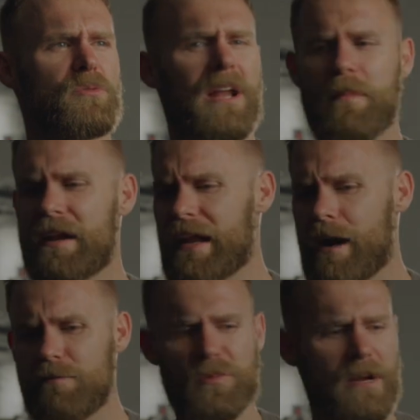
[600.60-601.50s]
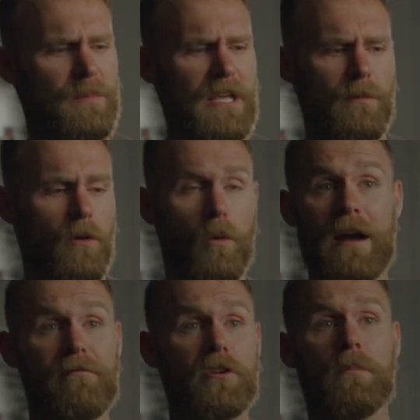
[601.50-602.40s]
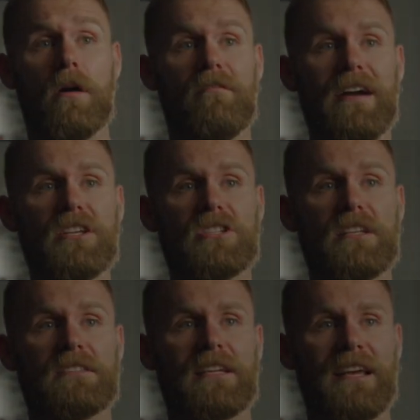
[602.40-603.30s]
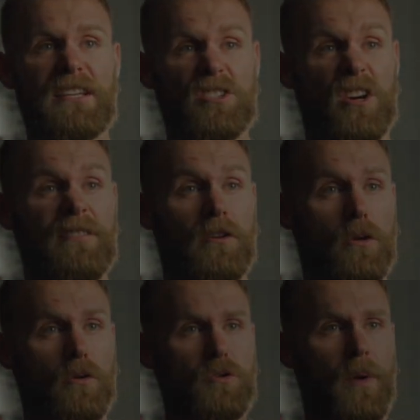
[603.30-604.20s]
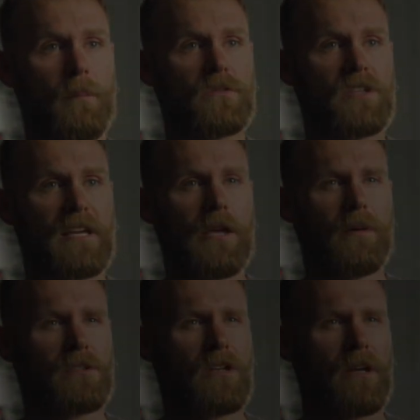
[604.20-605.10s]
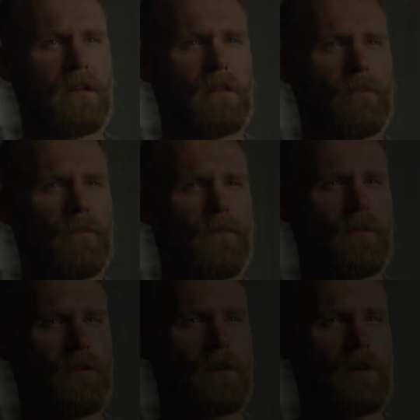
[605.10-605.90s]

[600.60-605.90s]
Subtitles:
with that money and help so many people, or whatever your motivation is, it's got to give you goosebumps and get you excited. You know